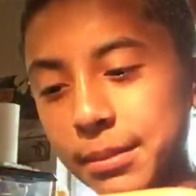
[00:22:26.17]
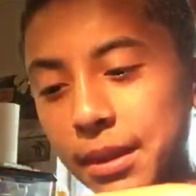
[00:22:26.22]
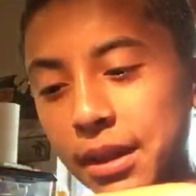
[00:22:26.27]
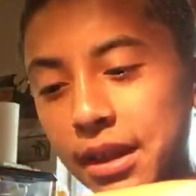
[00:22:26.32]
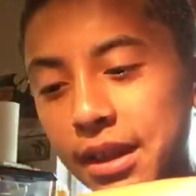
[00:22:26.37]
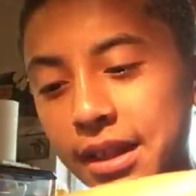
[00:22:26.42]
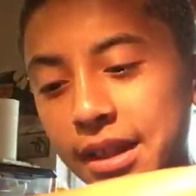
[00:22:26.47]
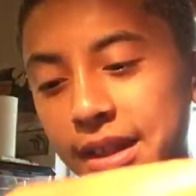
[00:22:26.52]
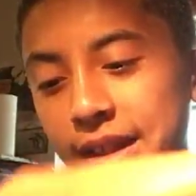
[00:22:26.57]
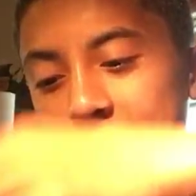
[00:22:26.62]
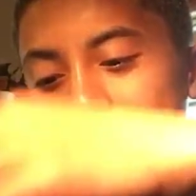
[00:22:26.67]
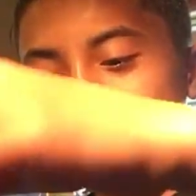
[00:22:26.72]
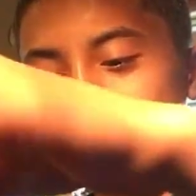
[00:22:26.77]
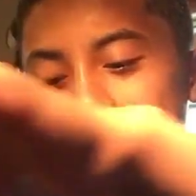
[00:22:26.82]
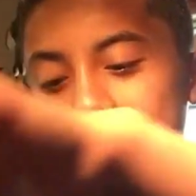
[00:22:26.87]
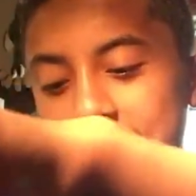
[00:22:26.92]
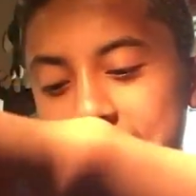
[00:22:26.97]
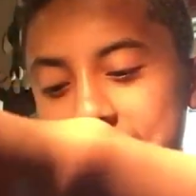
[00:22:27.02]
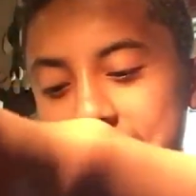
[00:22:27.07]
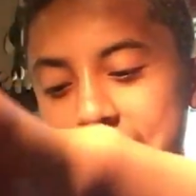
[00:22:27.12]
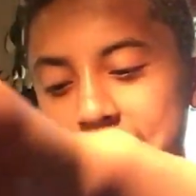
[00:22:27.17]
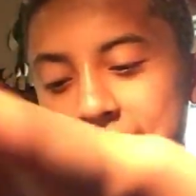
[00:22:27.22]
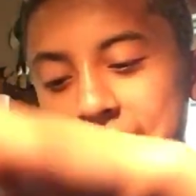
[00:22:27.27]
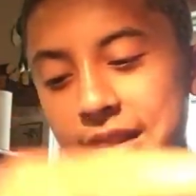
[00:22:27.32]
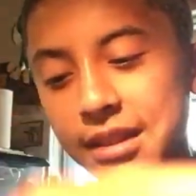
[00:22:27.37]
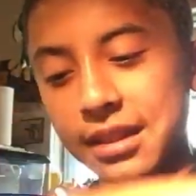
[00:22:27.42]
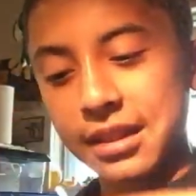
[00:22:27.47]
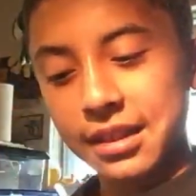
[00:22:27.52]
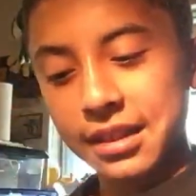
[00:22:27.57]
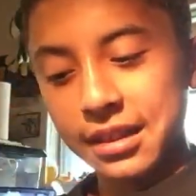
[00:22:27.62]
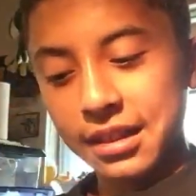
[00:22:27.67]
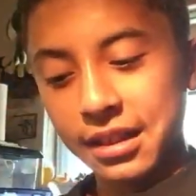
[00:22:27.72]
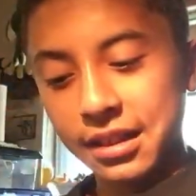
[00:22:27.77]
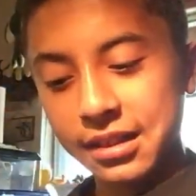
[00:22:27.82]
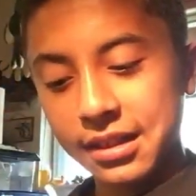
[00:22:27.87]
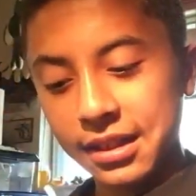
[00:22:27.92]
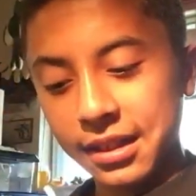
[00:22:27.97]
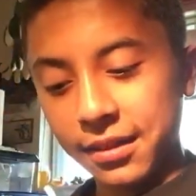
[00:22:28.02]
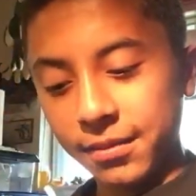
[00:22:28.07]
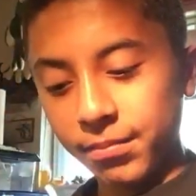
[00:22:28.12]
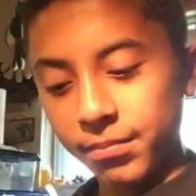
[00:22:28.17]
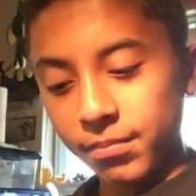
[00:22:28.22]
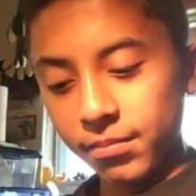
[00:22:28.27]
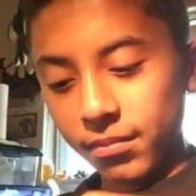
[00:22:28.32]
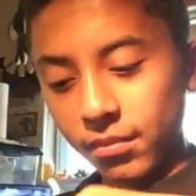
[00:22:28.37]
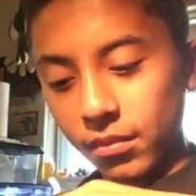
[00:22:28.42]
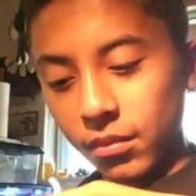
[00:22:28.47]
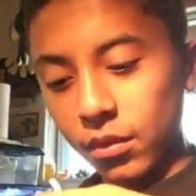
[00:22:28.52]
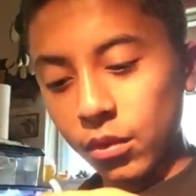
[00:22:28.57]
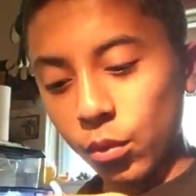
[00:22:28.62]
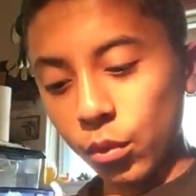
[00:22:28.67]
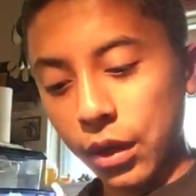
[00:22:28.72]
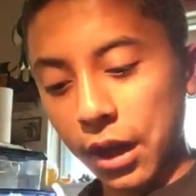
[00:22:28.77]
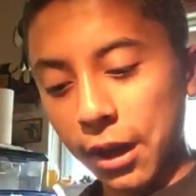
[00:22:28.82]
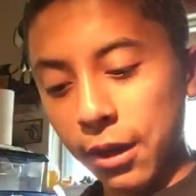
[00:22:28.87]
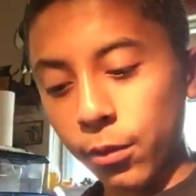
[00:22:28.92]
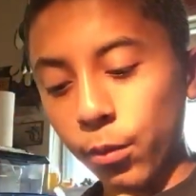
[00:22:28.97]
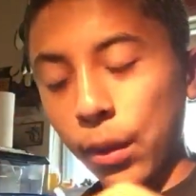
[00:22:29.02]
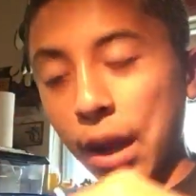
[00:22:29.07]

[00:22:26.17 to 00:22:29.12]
smell, I guess. Let's see. Okay,